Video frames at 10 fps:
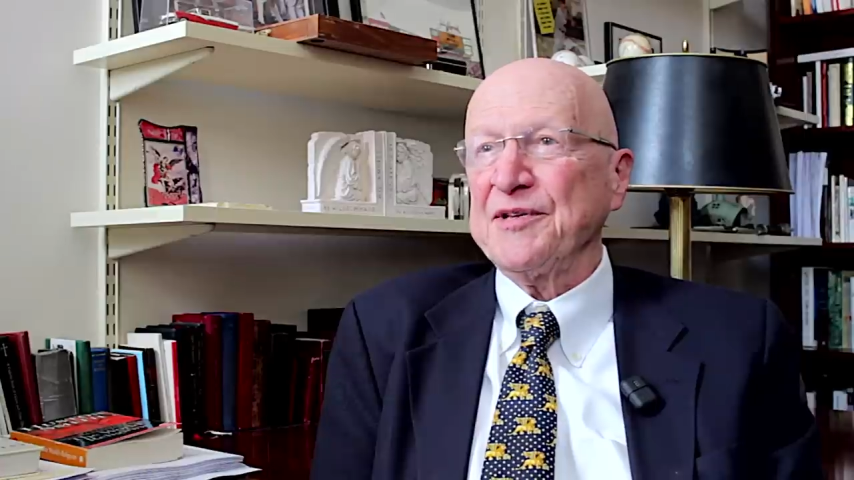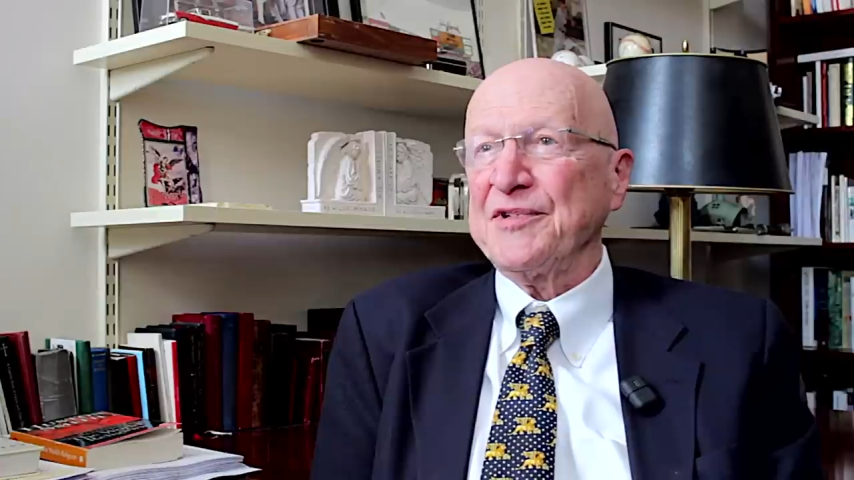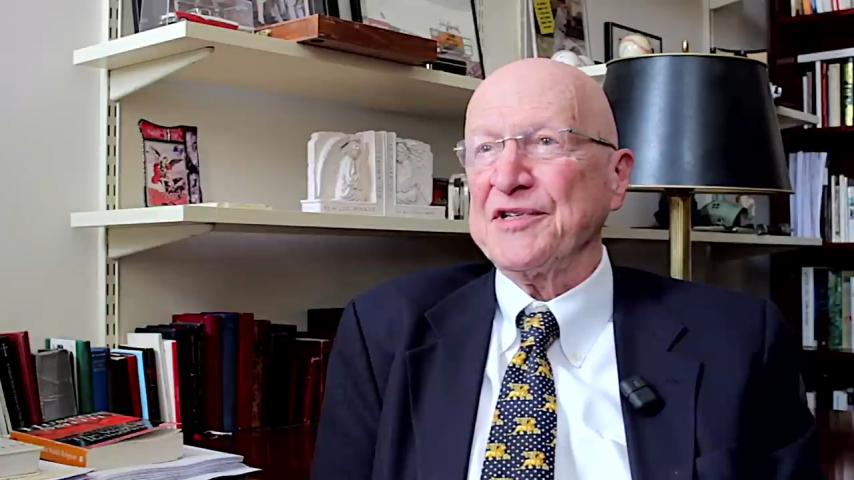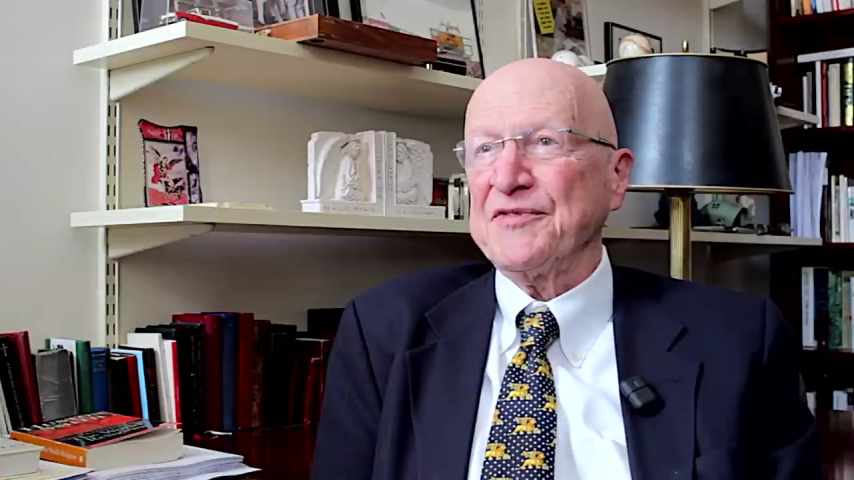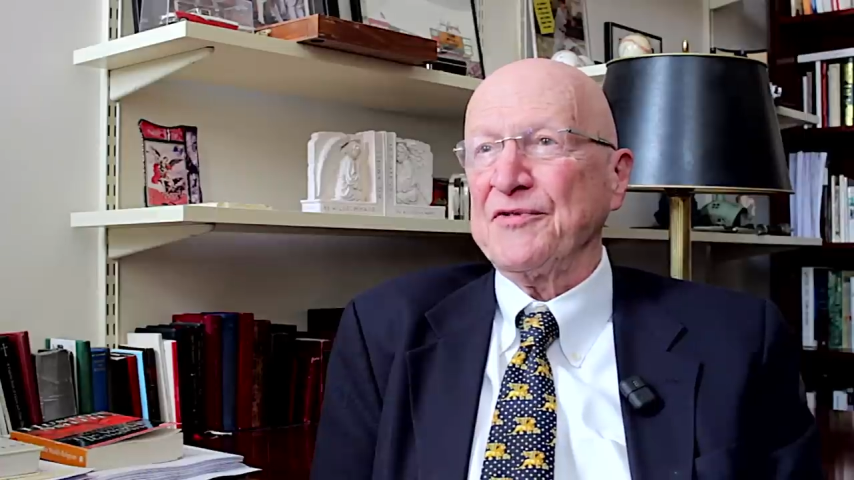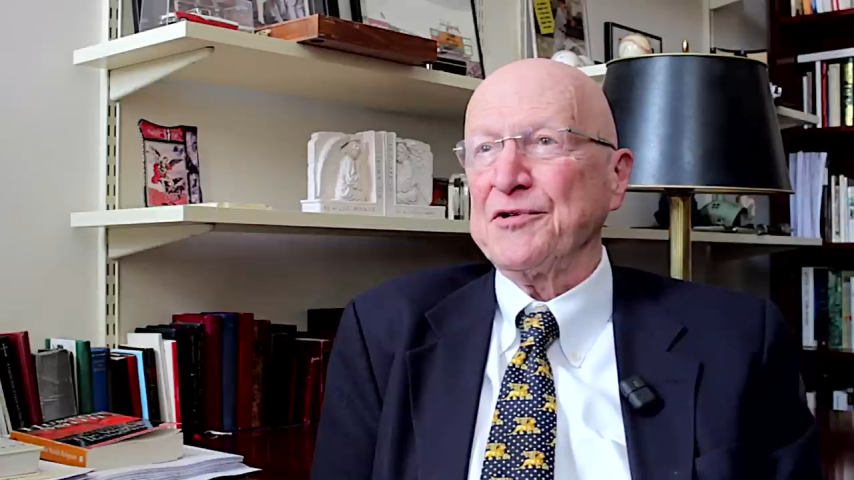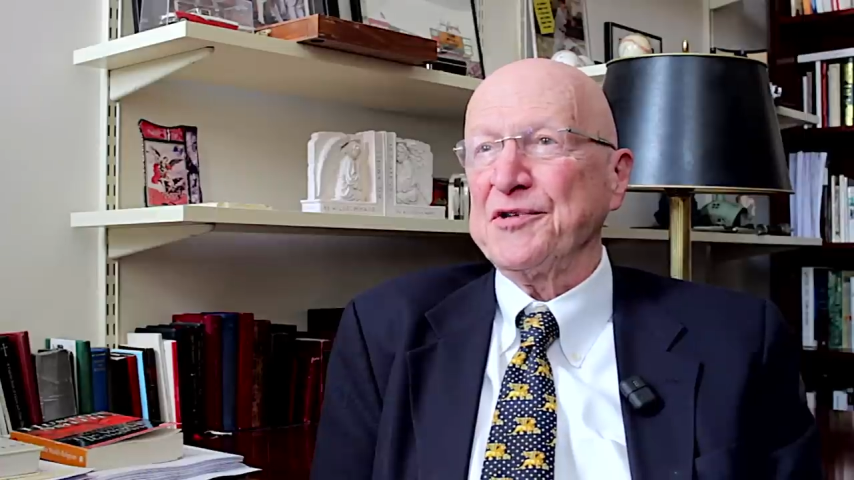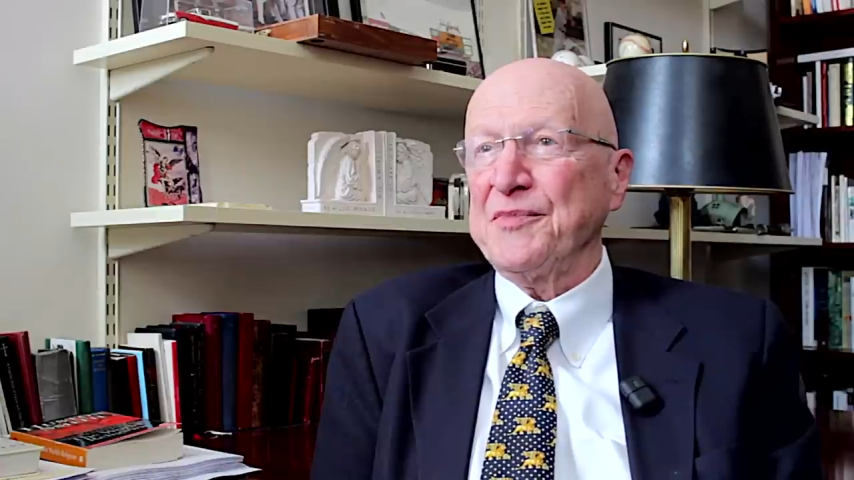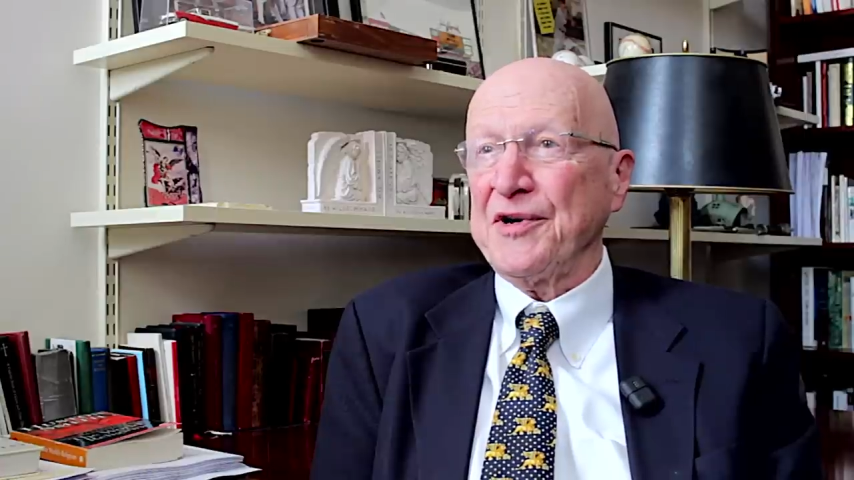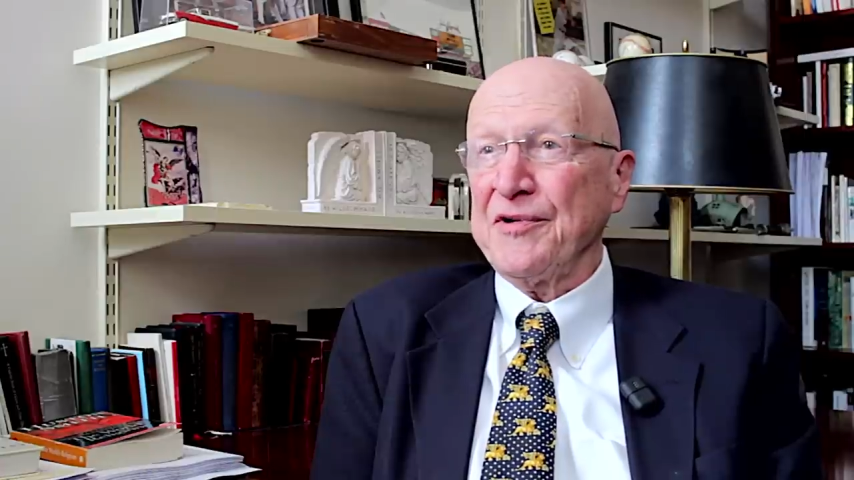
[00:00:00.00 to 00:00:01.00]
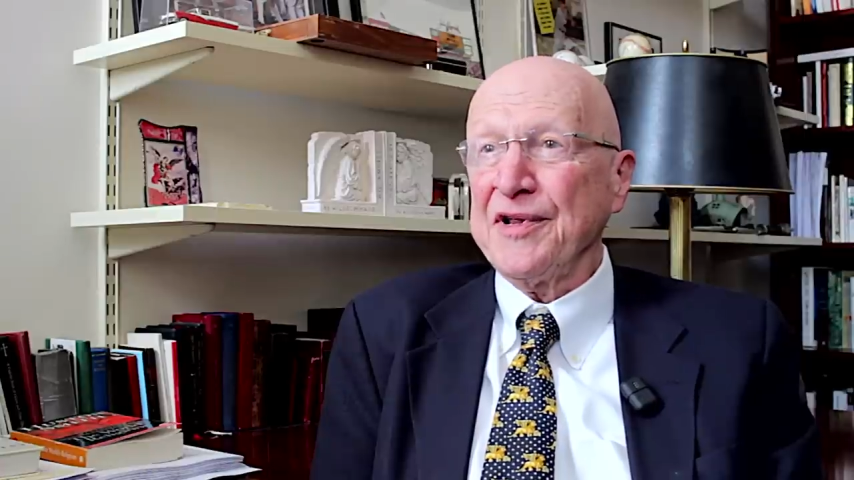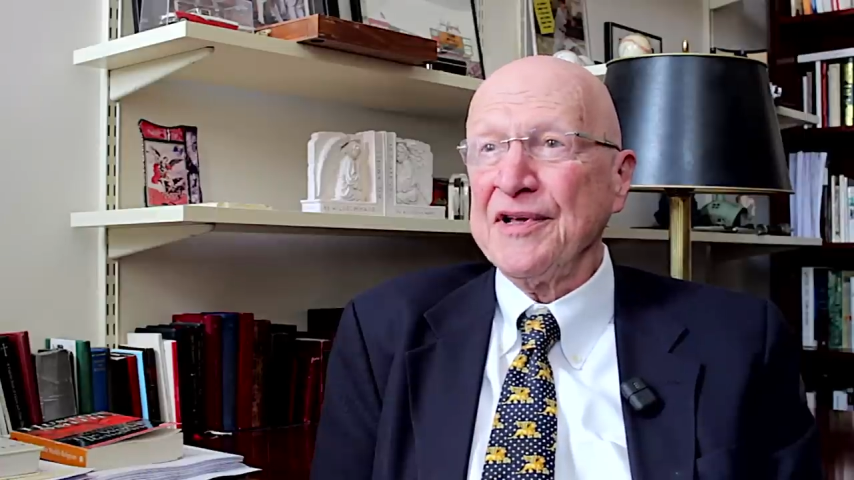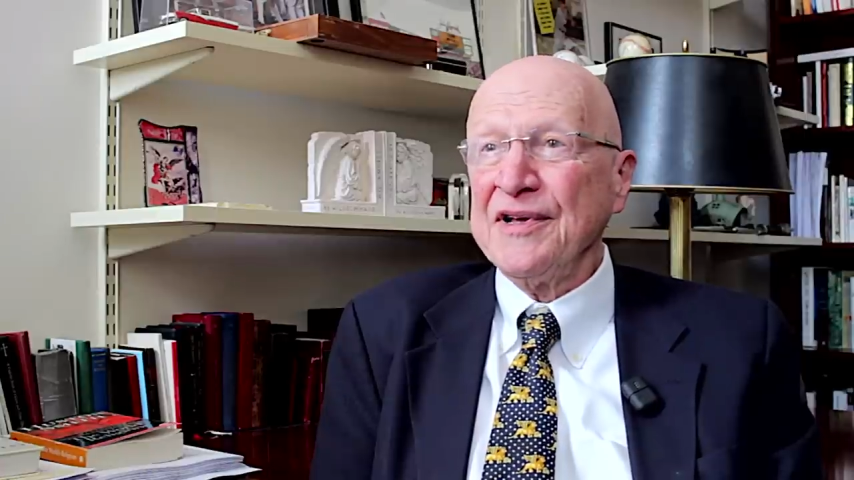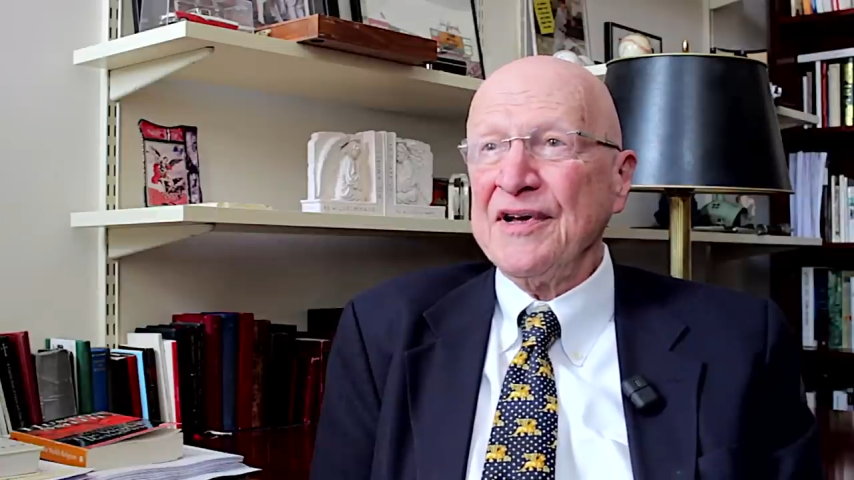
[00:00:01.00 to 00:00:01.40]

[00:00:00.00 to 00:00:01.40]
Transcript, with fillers: and the Blessed Virgin Mary.